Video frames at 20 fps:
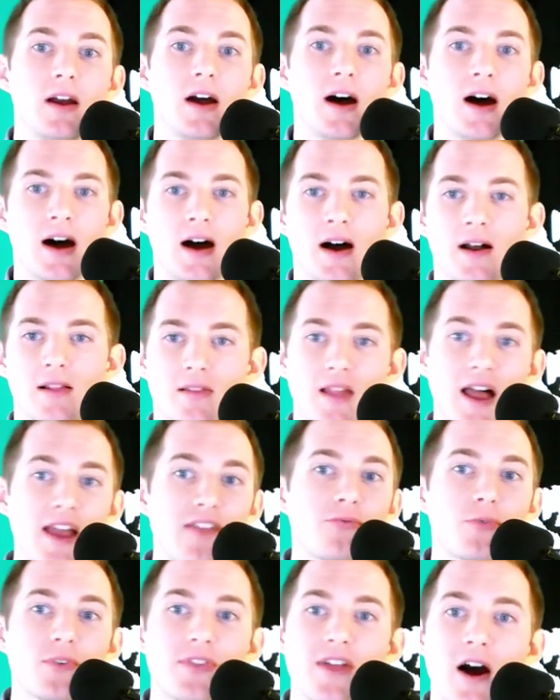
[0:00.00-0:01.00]
Uh,
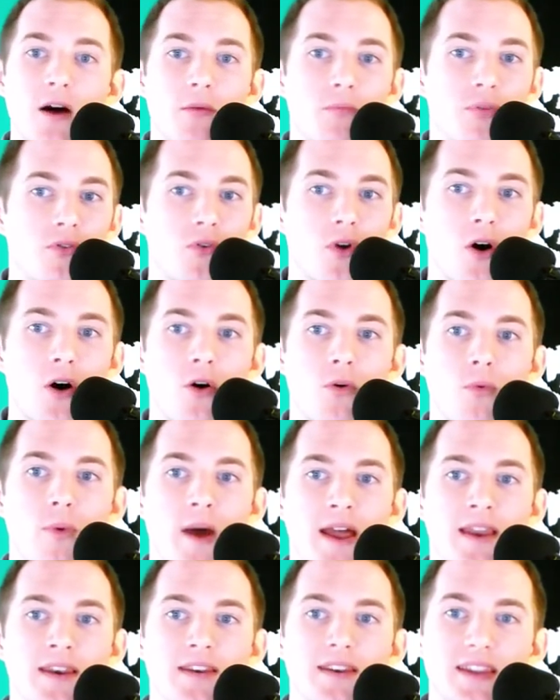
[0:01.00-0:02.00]
life without parole
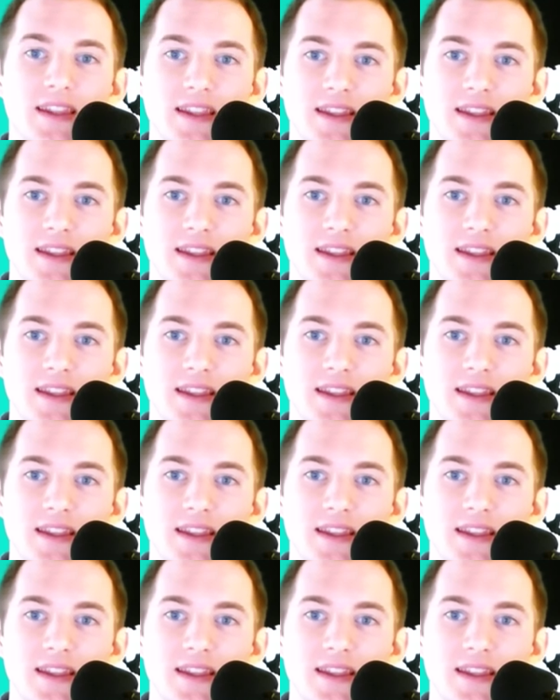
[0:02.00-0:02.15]
went